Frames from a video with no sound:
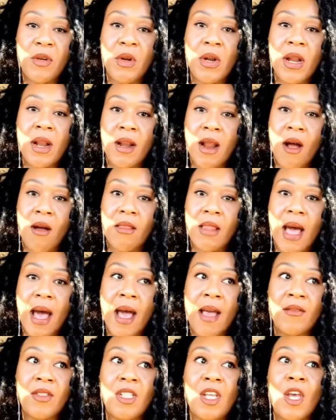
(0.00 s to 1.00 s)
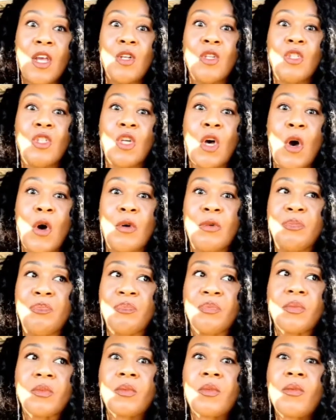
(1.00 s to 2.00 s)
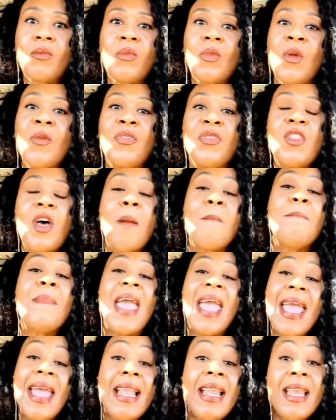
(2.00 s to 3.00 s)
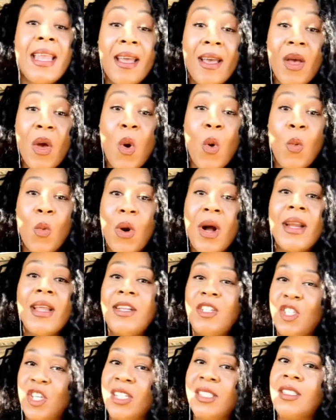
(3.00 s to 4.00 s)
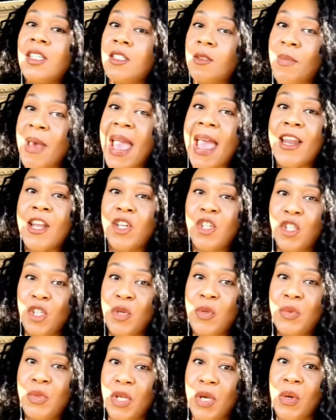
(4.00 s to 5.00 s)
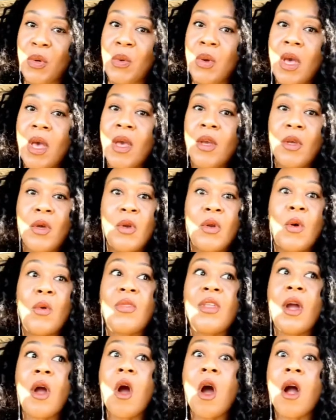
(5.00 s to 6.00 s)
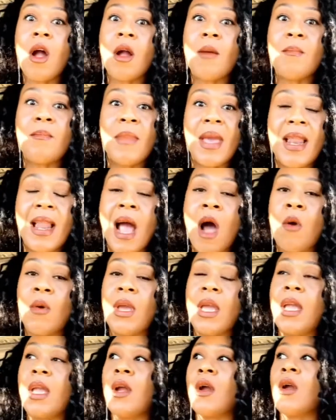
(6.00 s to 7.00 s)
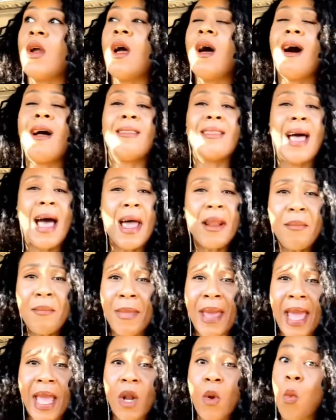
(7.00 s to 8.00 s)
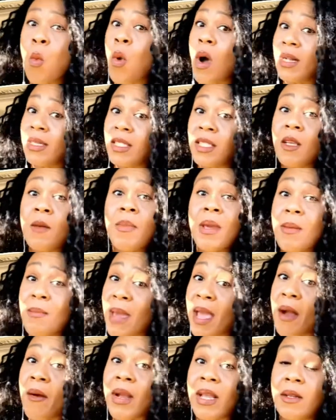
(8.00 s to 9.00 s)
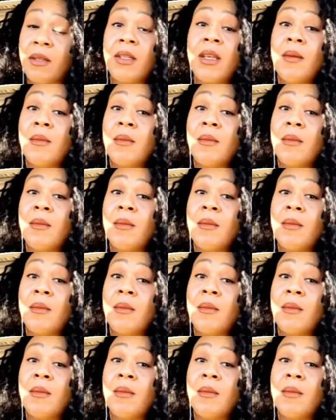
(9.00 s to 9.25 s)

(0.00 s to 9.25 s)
in our lives. And so the men want it just as bad as you do. There are men out here, a lot of men want to be married.